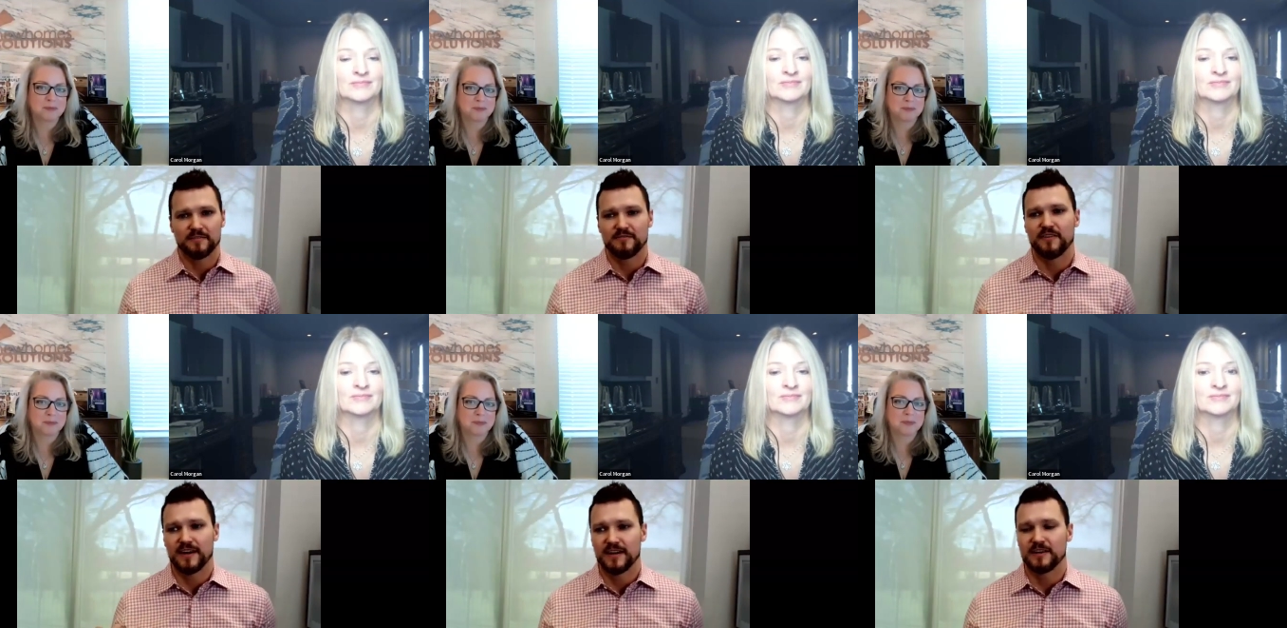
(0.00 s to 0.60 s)

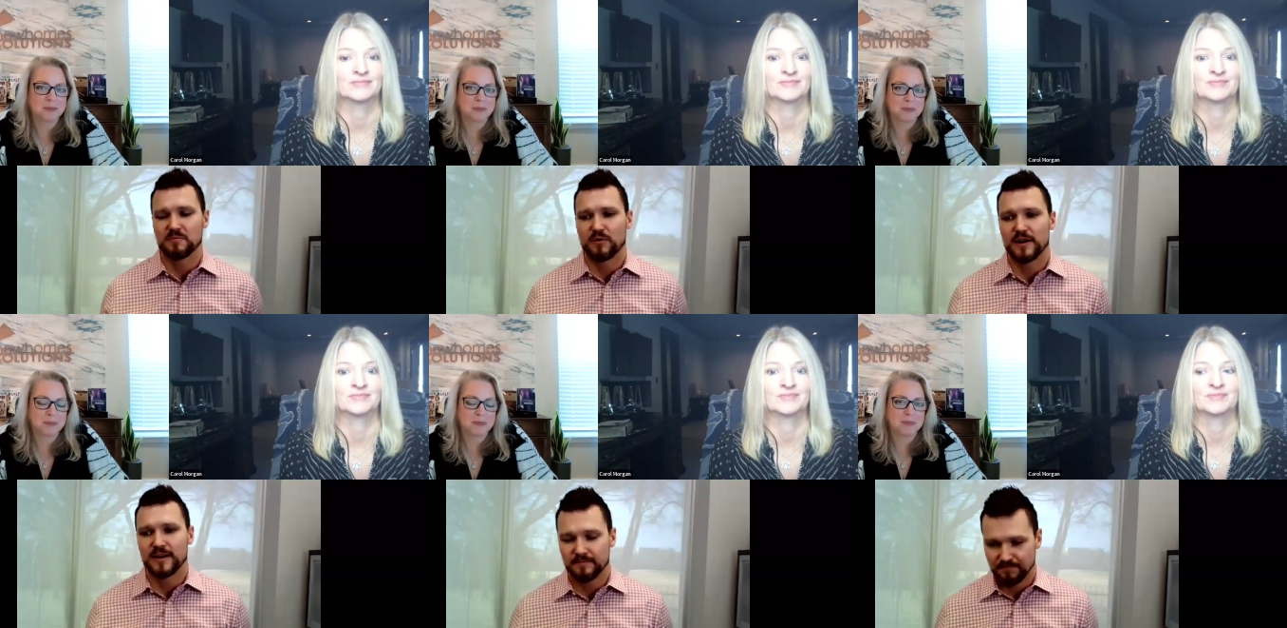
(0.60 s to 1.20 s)
Speaker 1: defining your
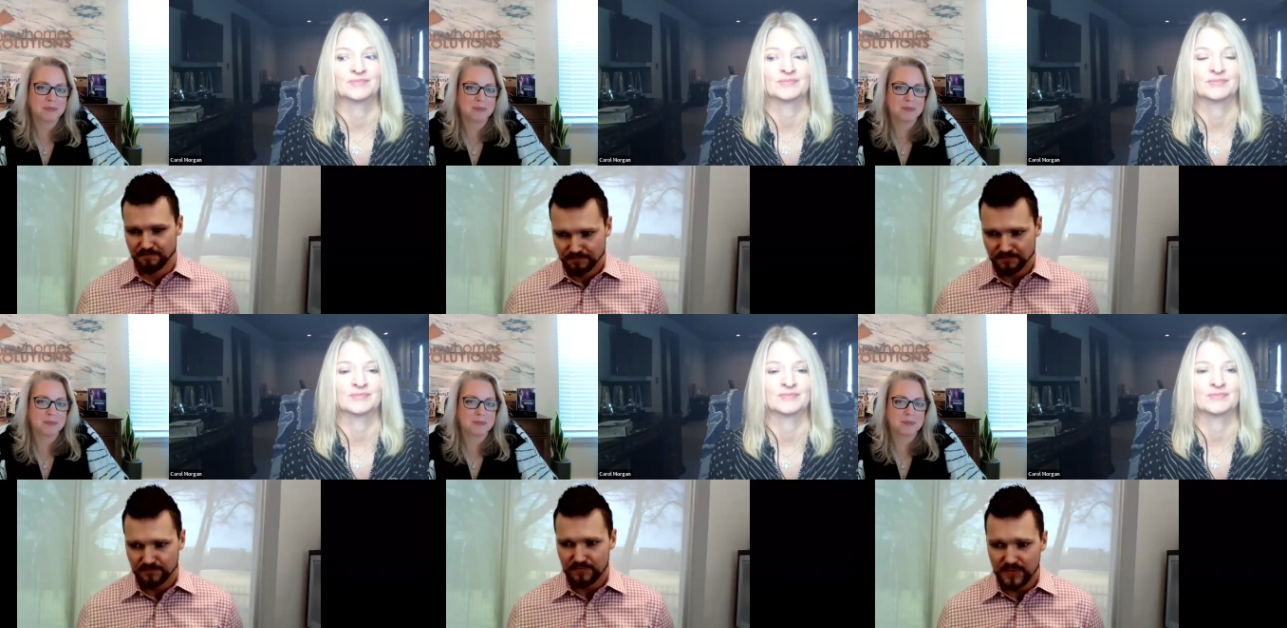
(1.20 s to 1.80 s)
brand.
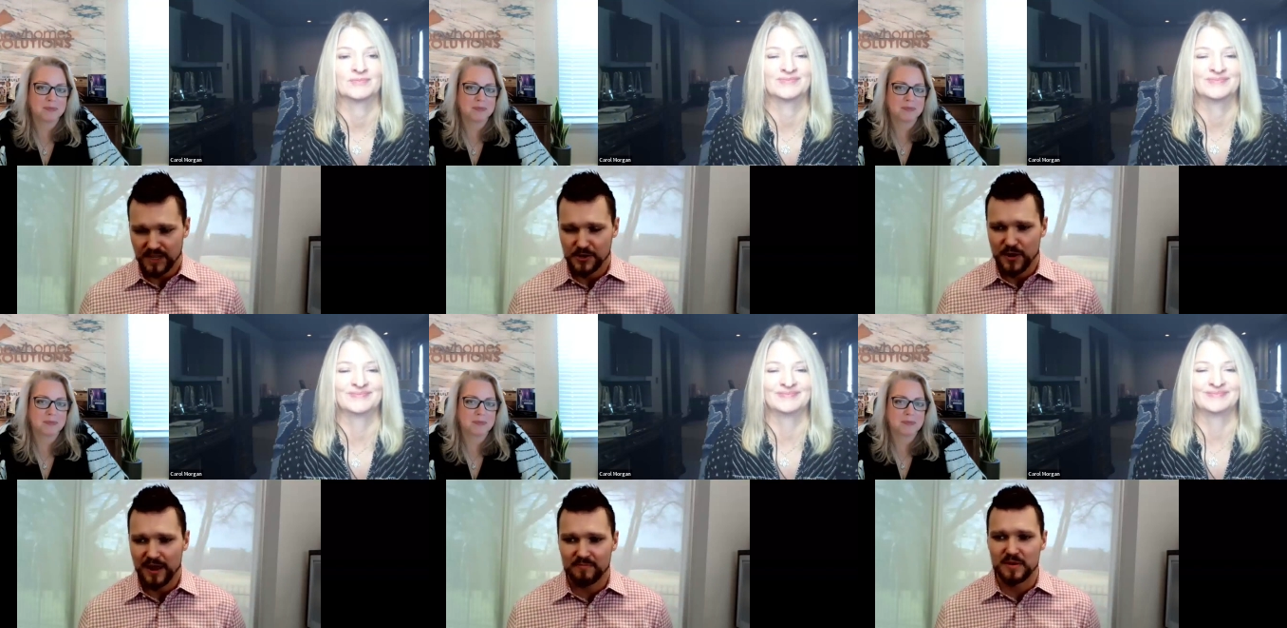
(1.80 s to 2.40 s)

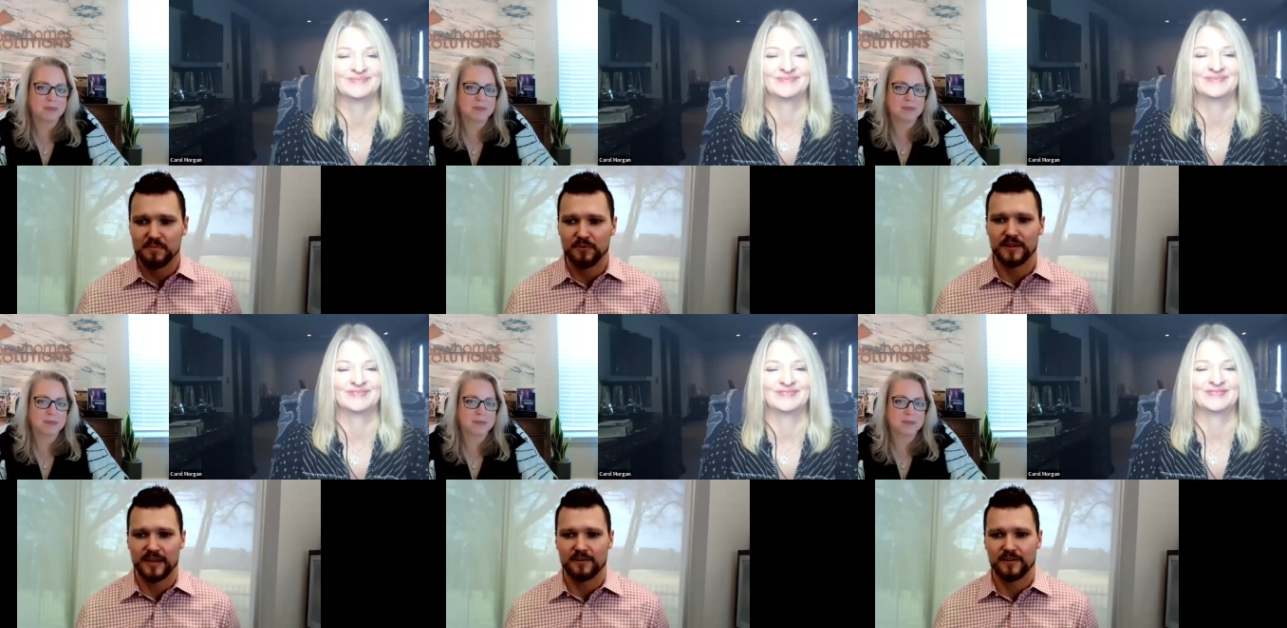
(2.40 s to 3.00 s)
You have
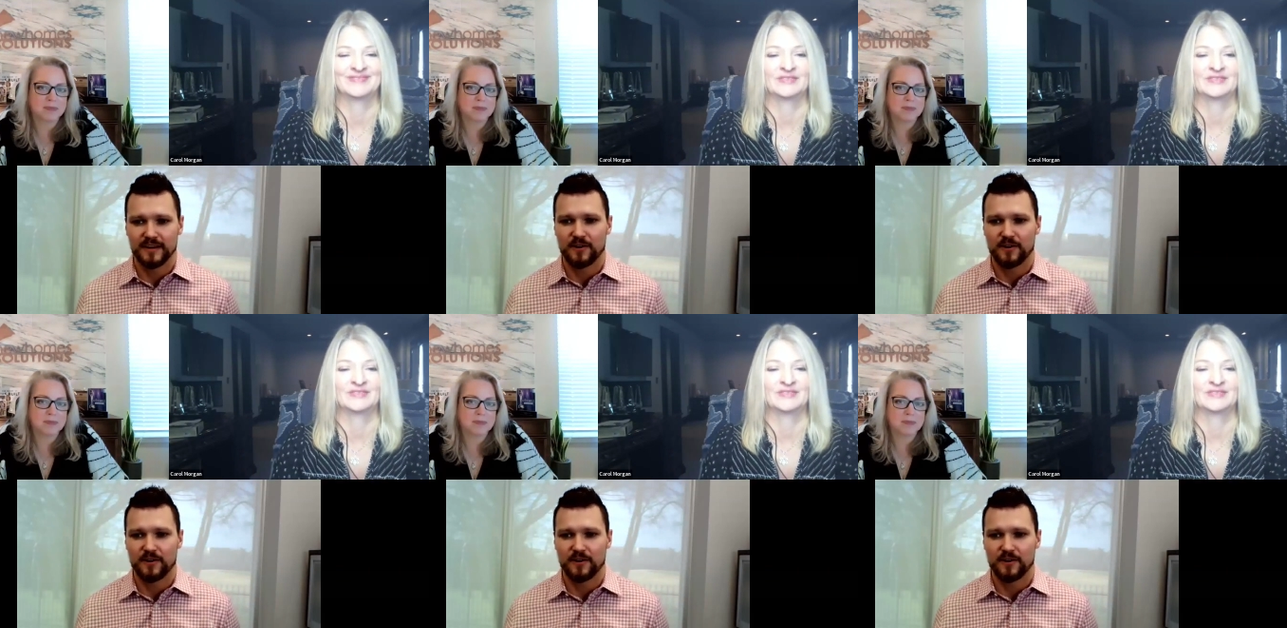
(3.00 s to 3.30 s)
people that are